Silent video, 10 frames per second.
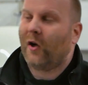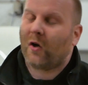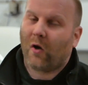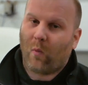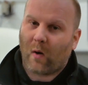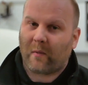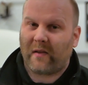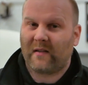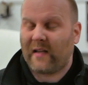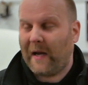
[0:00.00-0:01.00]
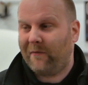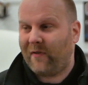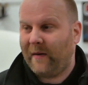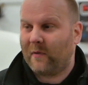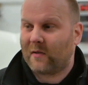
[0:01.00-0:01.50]
going to work with this time
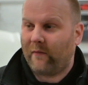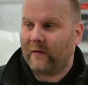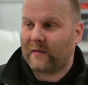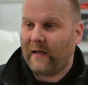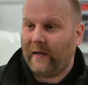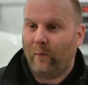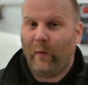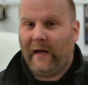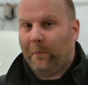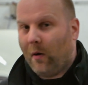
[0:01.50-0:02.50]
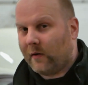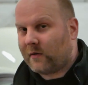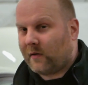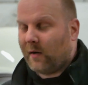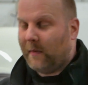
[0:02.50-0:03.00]
frame, because obviously we need
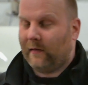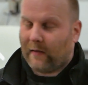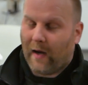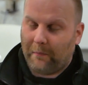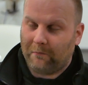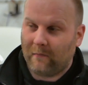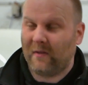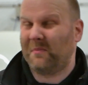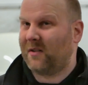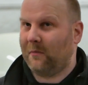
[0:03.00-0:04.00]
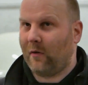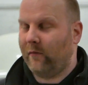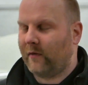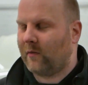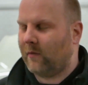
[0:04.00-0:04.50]
parts to come in time, especially with
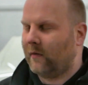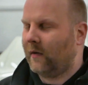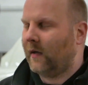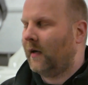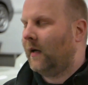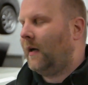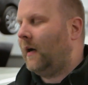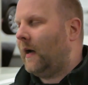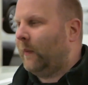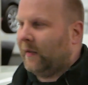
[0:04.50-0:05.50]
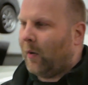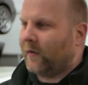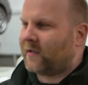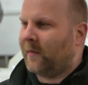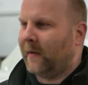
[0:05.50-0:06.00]
COVID going on. We need the
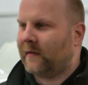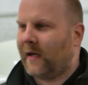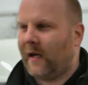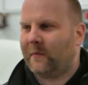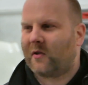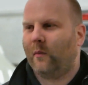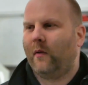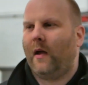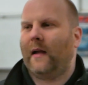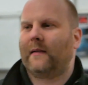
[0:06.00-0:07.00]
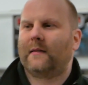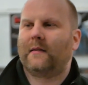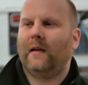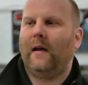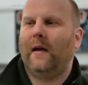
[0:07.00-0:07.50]
parts to come in time so
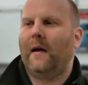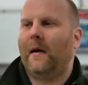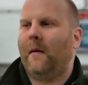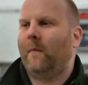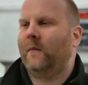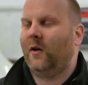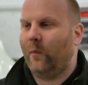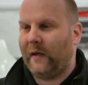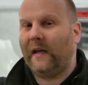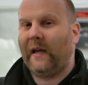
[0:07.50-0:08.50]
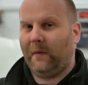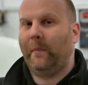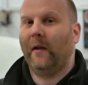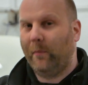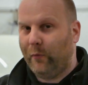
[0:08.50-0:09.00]
that you know, we can keep the
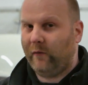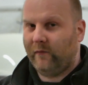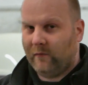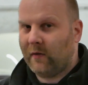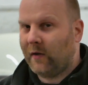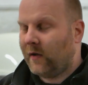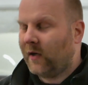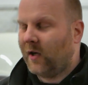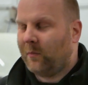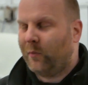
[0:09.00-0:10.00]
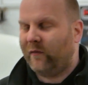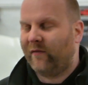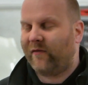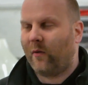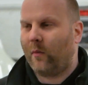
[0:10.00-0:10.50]
build
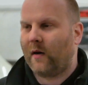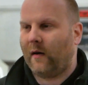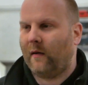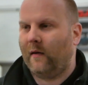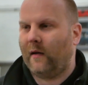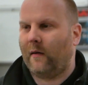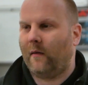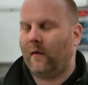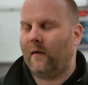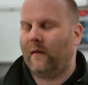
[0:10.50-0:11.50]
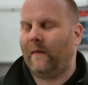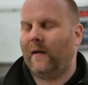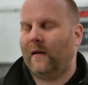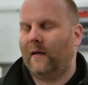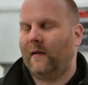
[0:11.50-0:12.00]
moving forward at a
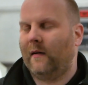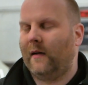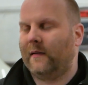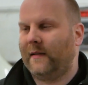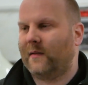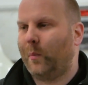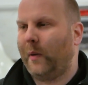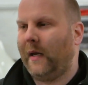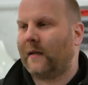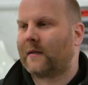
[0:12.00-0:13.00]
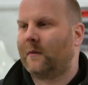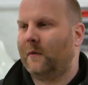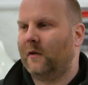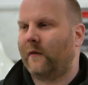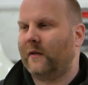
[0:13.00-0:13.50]
decent pace,
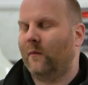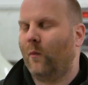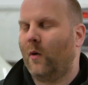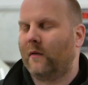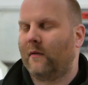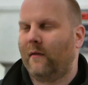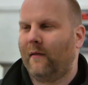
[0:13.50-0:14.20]
which is obviously don't want